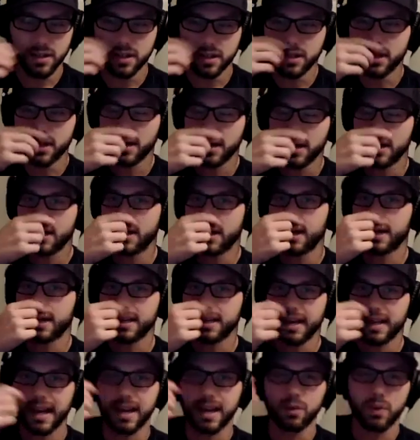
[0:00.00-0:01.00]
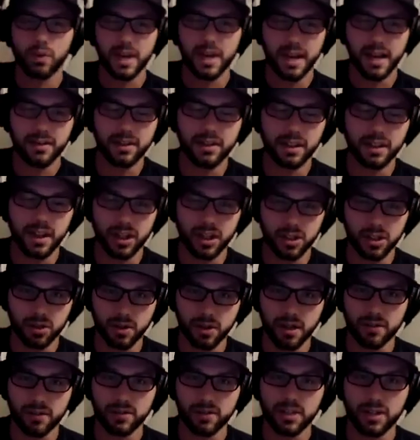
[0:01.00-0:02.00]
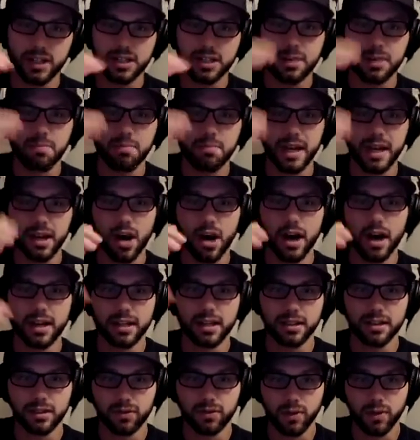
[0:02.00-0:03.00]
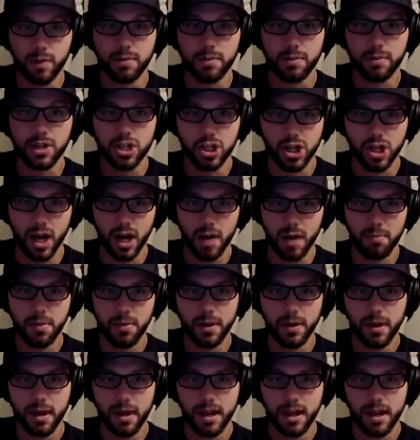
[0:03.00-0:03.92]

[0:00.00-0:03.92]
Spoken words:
And again, we had the luxury of such a big audience from the jump